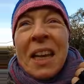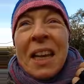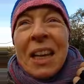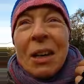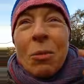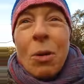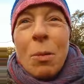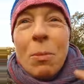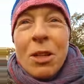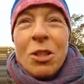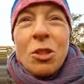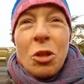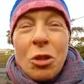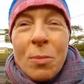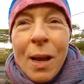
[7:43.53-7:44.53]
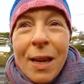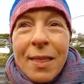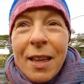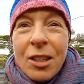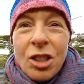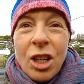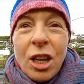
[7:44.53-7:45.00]
When we do make
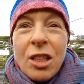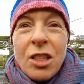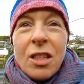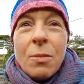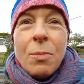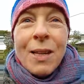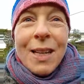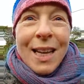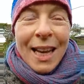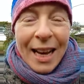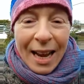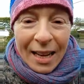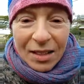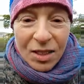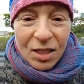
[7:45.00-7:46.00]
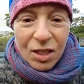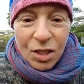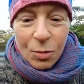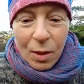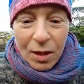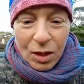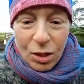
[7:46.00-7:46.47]
that change, then we get access to
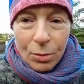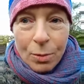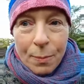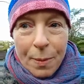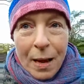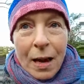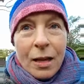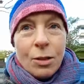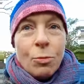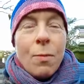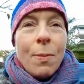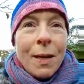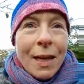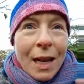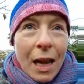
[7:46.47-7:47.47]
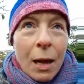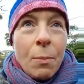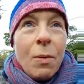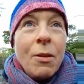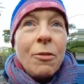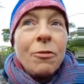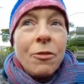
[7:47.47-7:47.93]
our superpowers. We become
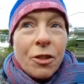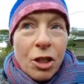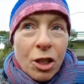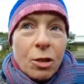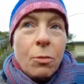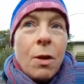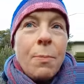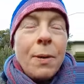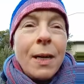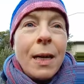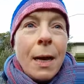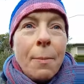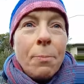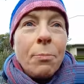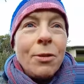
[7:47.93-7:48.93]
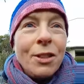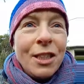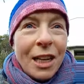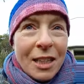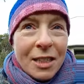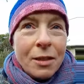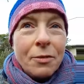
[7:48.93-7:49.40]
efficient. We become
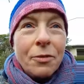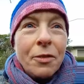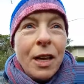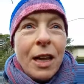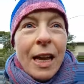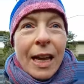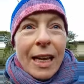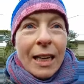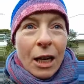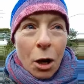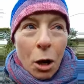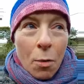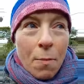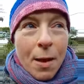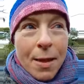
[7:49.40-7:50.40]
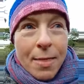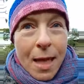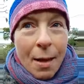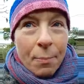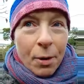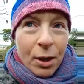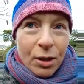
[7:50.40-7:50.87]
productive. And I don't mean that
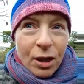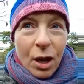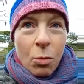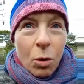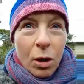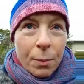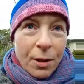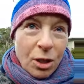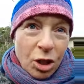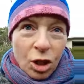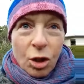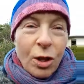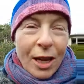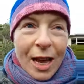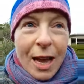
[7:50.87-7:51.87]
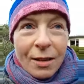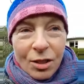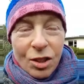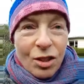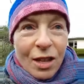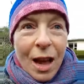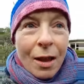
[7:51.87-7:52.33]
because I want to be tuning out
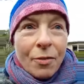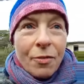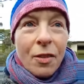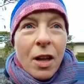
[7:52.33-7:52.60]
stuff.